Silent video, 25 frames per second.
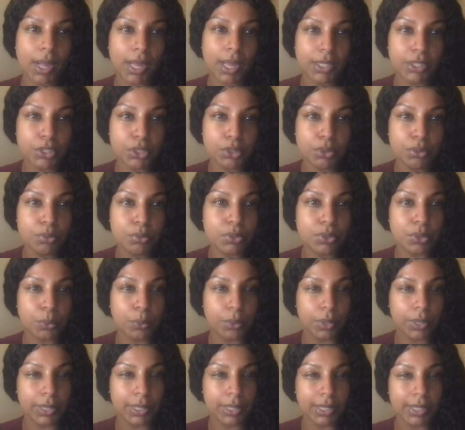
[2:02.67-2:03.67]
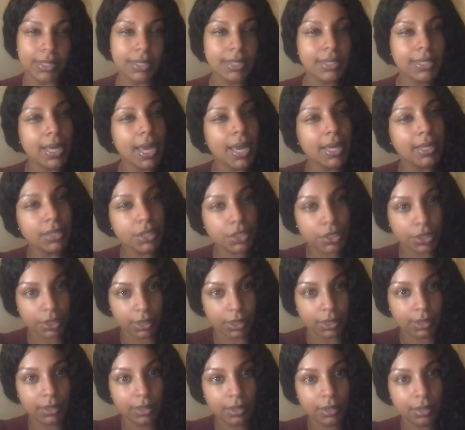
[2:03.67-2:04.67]
I choose the word
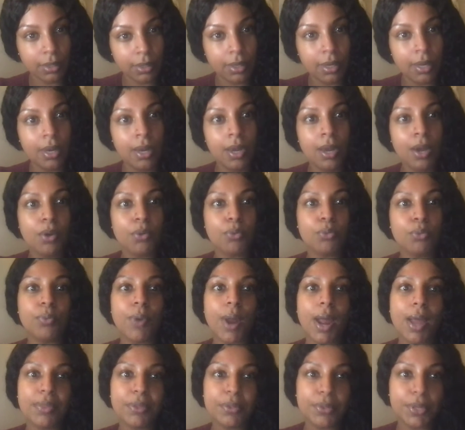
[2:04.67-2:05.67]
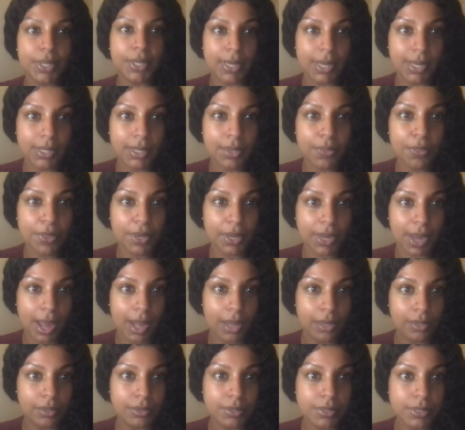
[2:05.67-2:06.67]
intention rather than anything
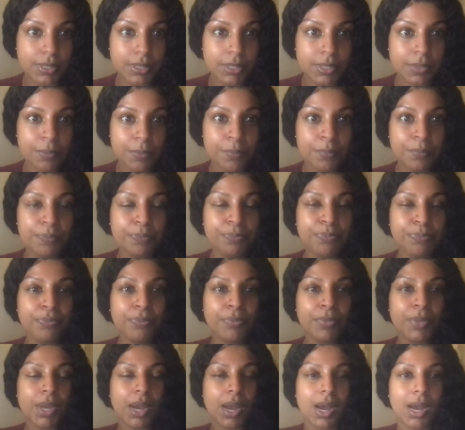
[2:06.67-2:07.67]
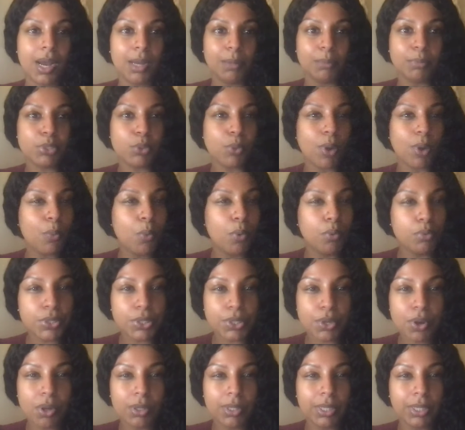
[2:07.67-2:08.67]
else. So I won't
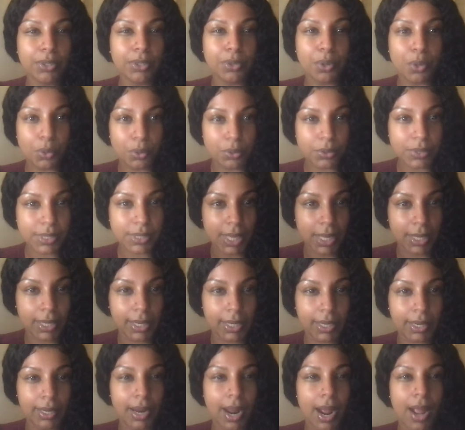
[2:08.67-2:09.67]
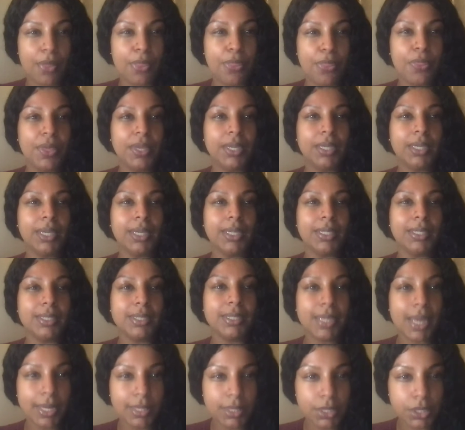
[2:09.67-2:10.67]
just call it goal setting. I think
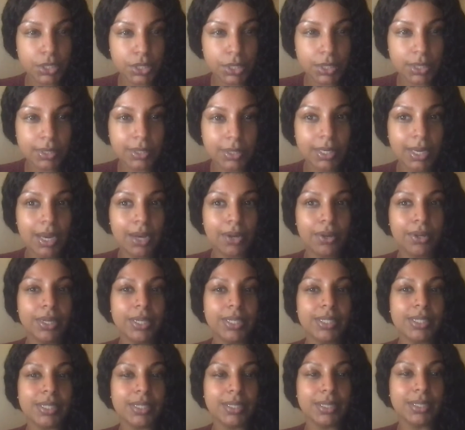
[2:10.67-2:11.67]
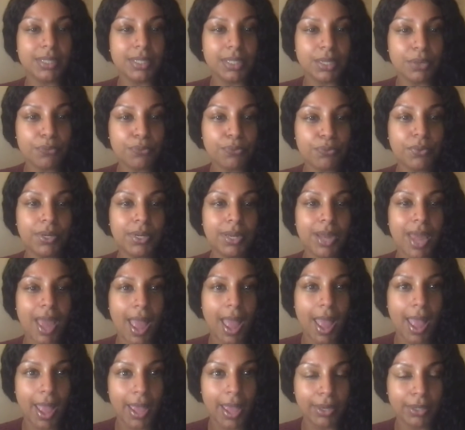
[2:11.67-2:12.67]
intention carries a different
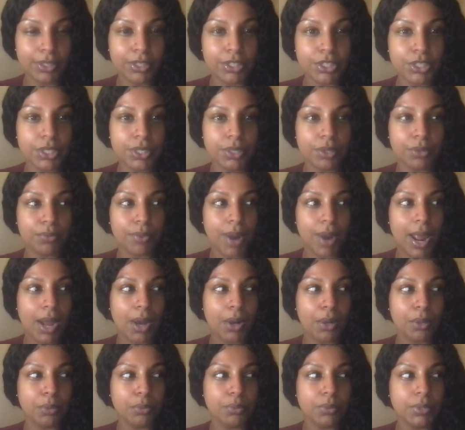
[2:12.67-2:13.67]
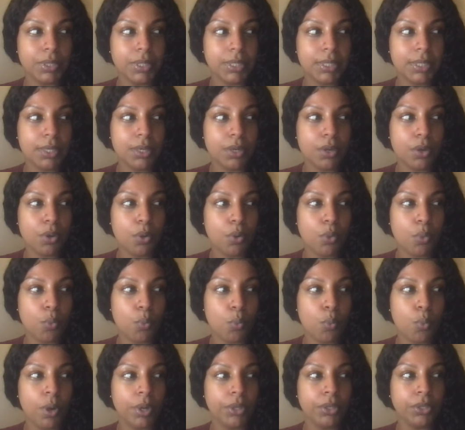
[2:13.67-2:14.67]
energy around
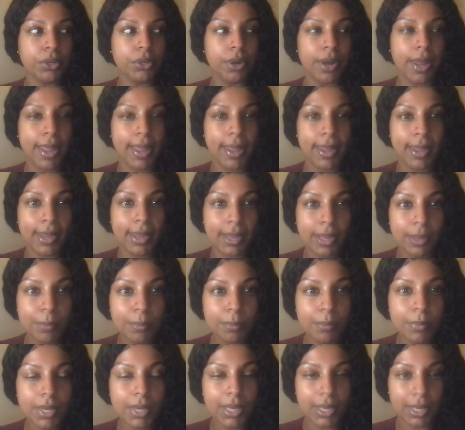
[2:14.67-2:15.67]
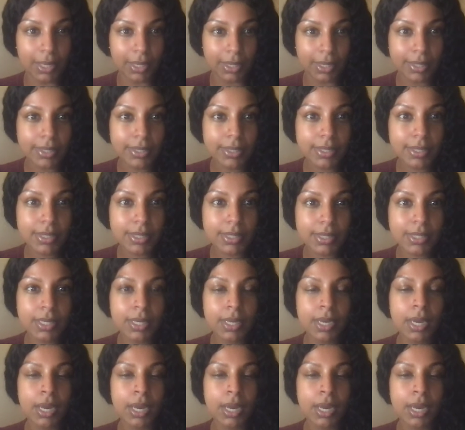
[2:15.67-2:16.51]
what your aim is,